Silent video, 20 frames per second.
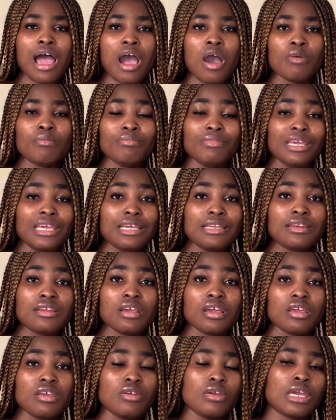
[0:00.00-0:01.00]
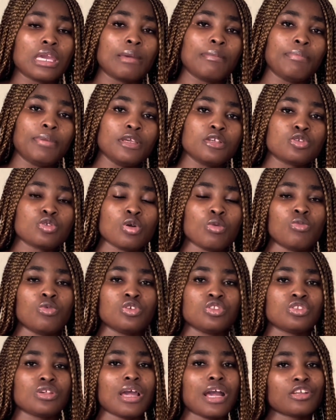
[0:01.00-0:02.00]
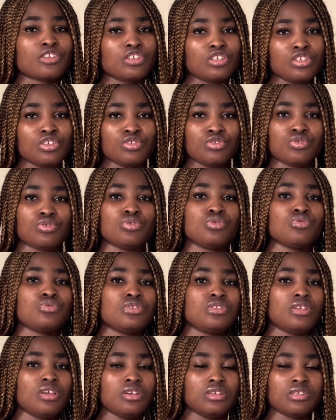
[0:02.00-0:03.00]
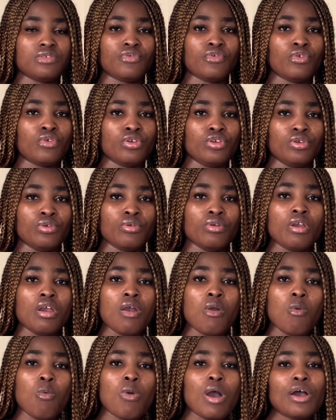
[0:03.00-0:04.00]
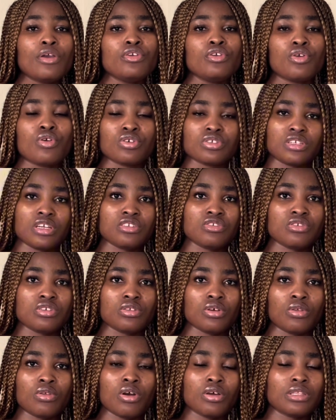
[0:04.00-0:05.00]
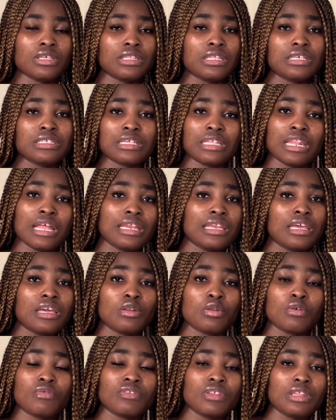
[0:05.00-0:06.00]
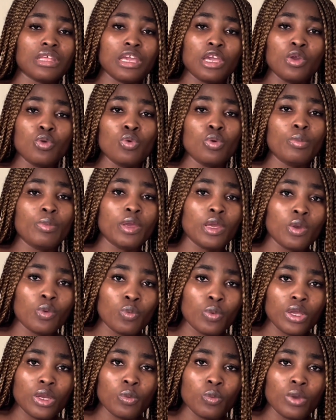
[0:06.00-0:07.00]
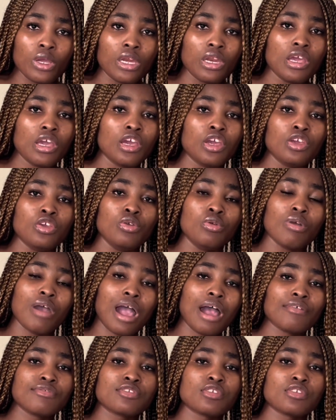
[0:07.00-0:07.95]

mid, you can pay someone to actually do those things for you while you concentrate on other things. And at the end of the day, it will be a win-win. You have